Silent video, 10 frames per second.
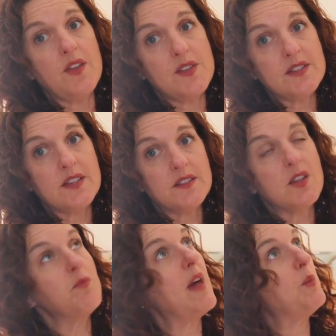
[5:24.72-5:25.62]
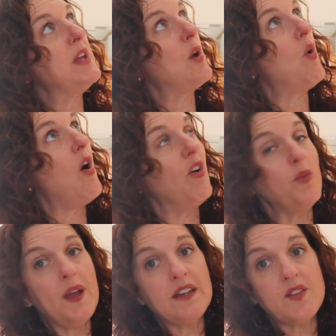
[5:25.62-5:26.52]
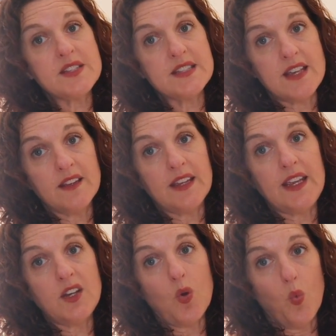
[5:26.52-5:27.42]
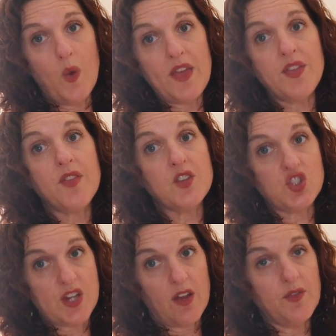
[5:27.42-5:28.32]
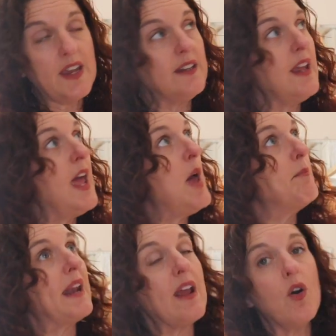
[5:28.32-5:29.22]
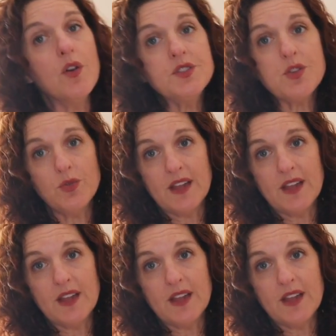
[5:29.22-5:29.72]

in this system that we go all the way to the ceiling with the shelving, but I also